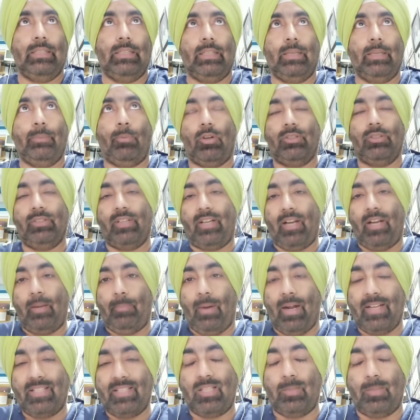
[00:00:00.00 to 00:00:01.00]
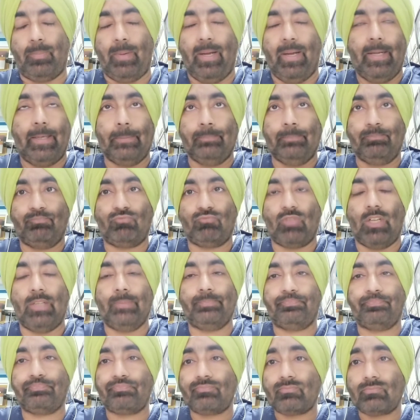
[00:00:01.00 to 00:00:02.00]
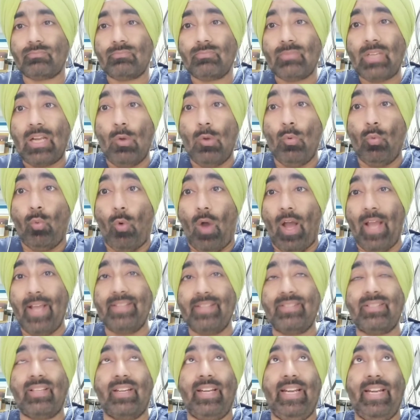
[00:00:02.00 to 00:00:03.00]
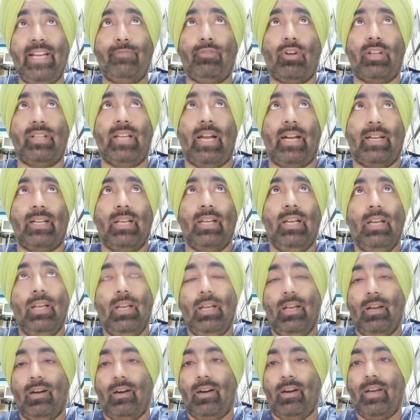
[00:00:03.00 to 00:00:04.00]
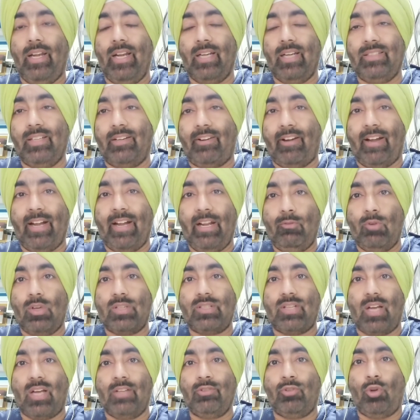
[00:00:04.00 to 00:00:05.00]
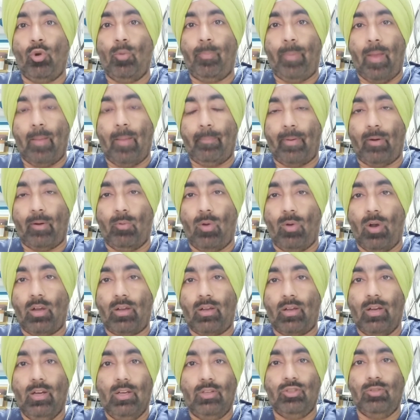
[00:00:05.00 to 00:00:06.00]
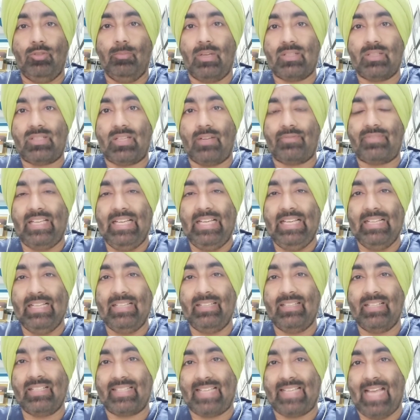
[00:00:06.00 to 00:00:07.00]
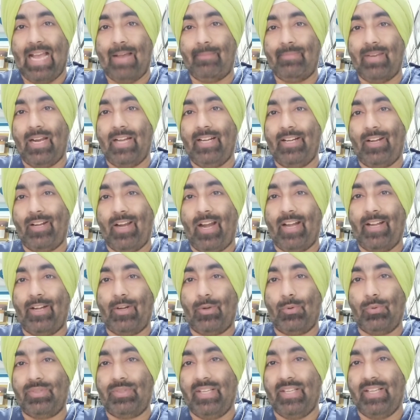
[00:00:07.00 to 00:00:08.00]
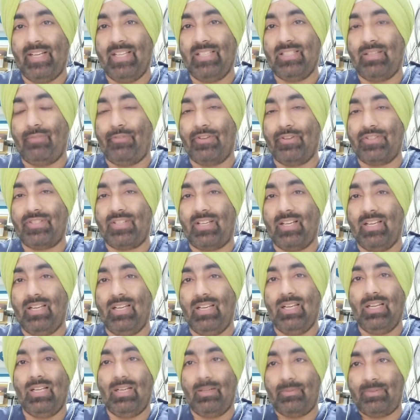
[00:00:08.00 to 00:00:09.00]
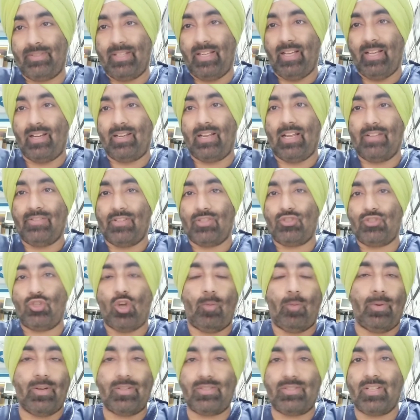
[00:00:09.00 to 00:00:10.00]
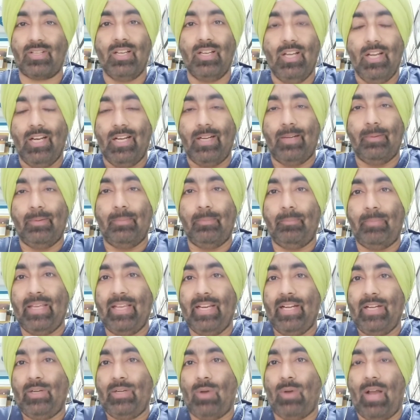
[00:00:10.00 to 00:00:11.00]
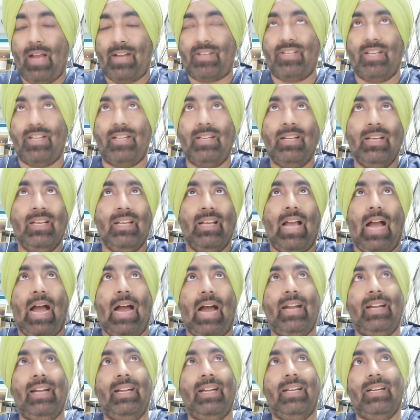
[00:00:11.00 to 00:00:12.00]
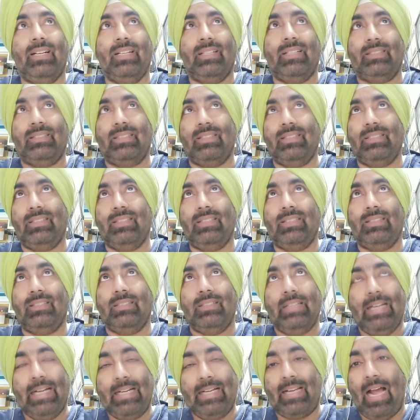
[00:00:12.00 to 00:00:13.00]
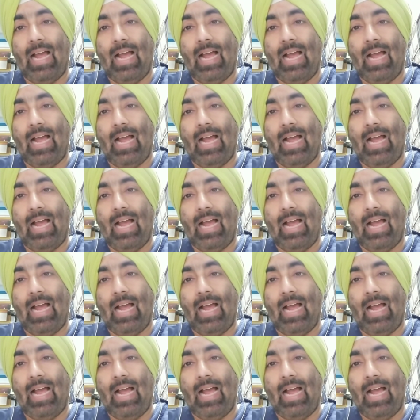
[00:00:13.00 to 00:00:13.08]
depository participant? Why is the need for that? Earlier, the trading was done through paperwork. You must have seen in the Scam 1992 series, the physical share and the jobbers being into action. And it